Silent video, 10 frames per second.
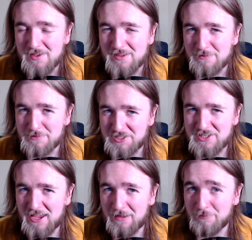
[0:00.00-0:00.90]
Which,
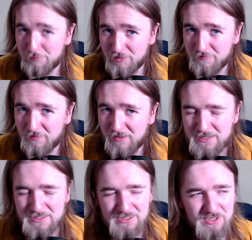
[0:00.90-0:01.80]
yeah, would have
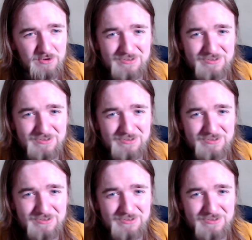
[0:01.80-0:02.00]
violated the code.